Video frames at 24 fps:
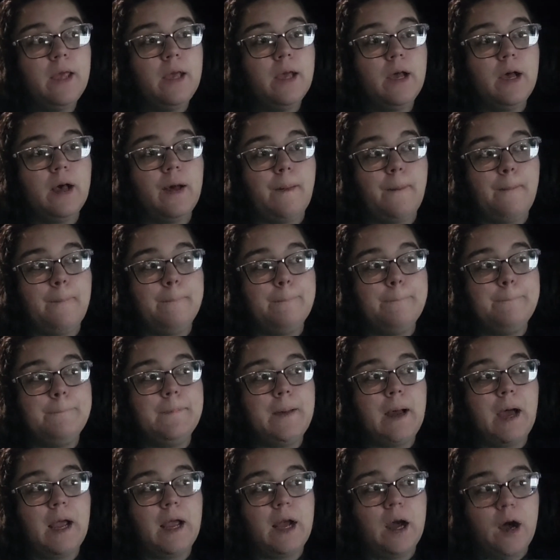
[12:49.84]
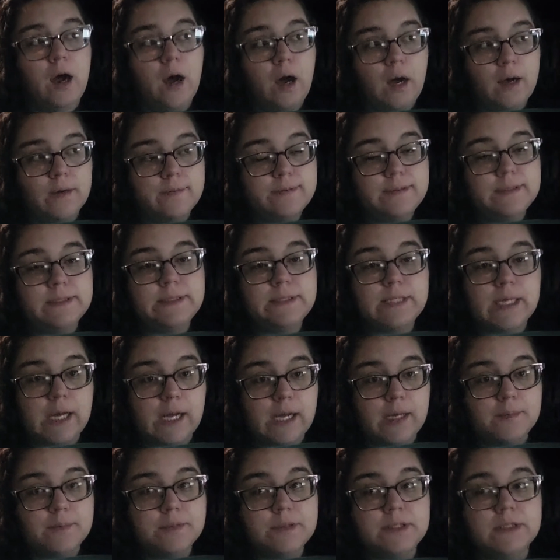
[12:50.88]
I
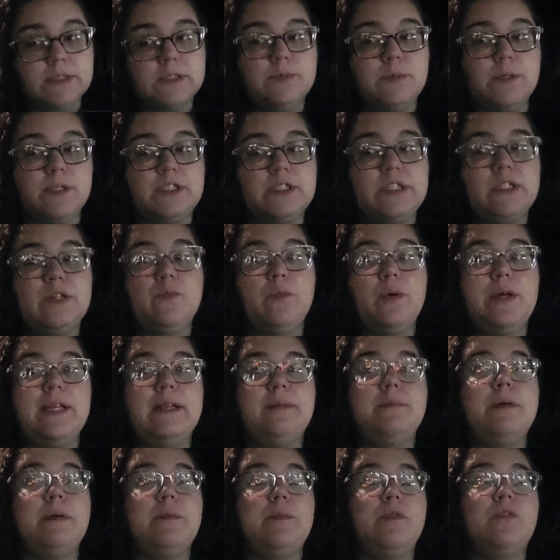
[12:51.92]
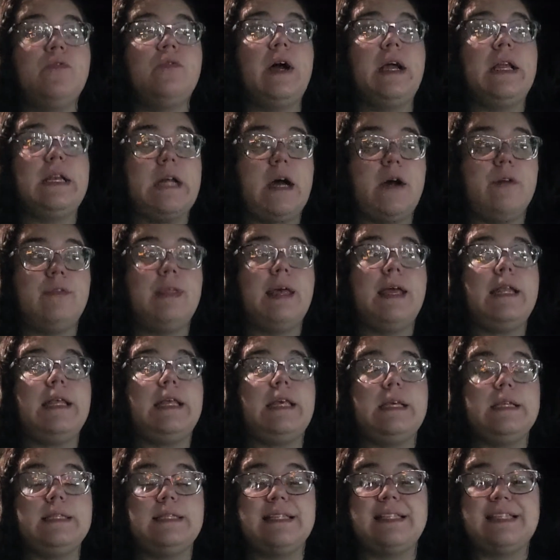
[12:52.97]
oftentimes, especially when people find out that
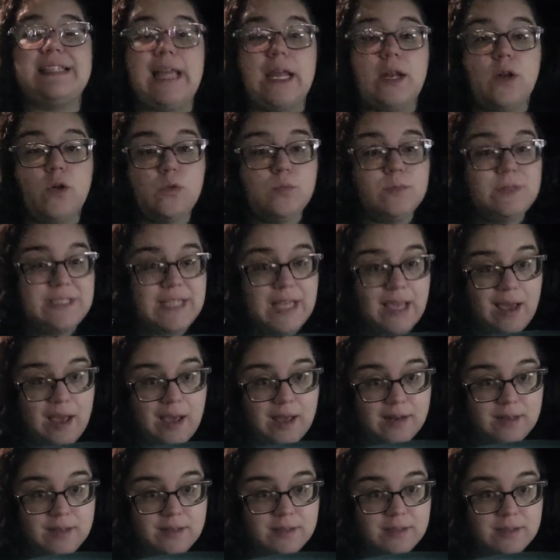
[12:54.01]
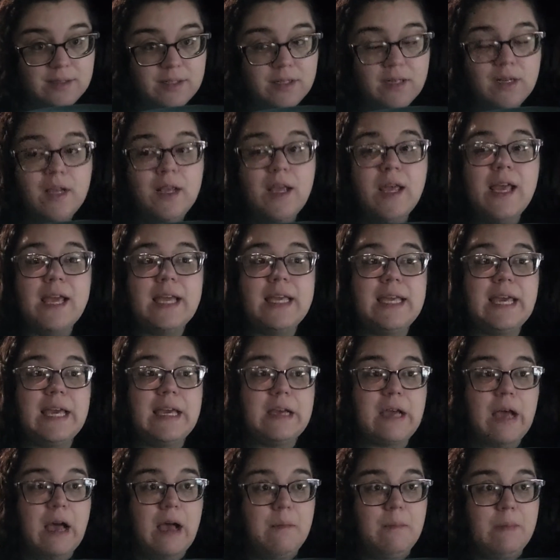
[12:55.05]
he is a stay-at-home dad, get
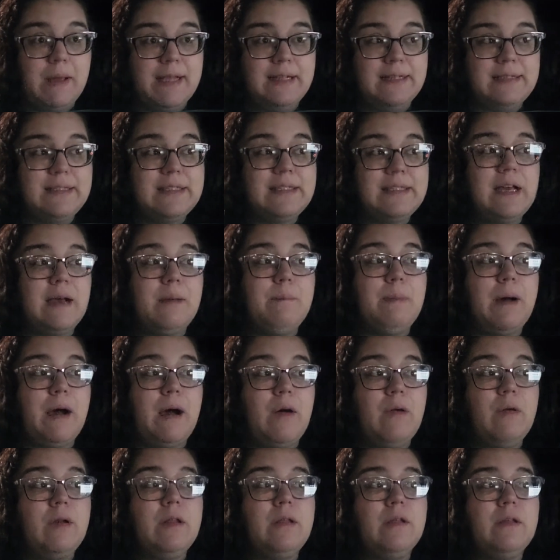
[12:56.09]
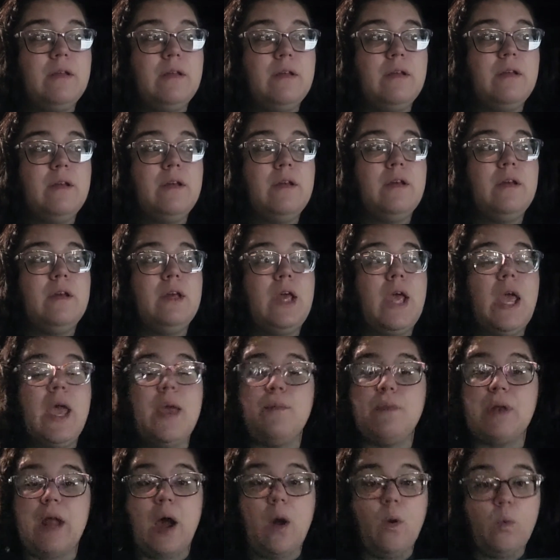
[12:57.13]
comments about
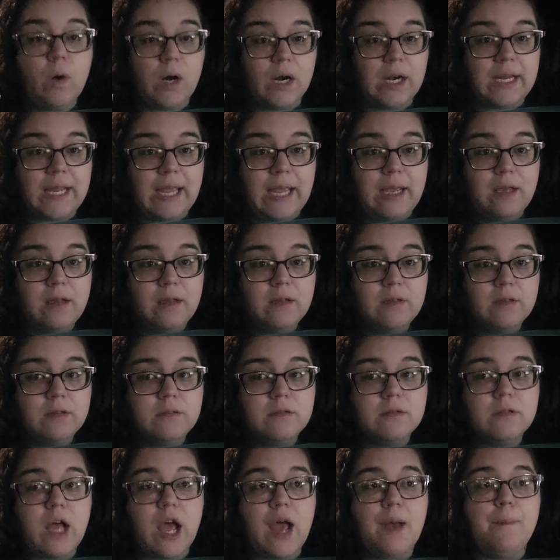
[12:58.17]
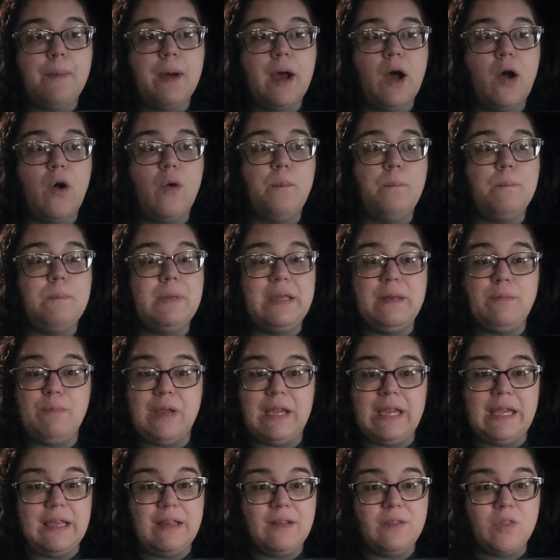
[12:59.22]
him not working, about me
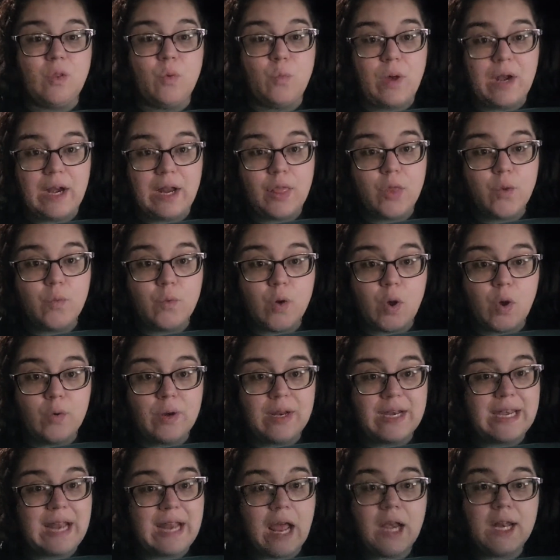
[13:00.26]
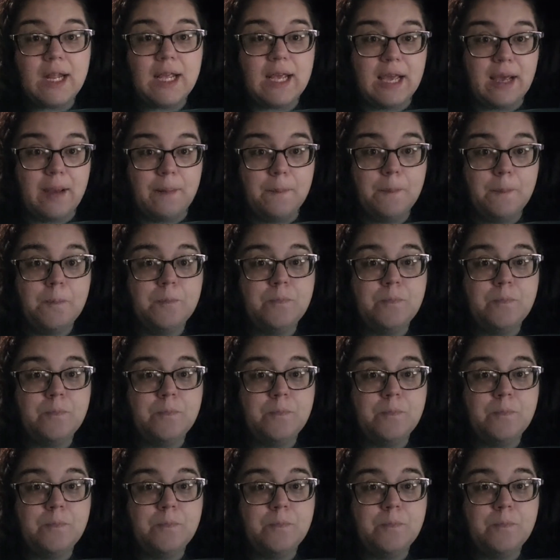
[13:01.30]
being the one on the road and not him.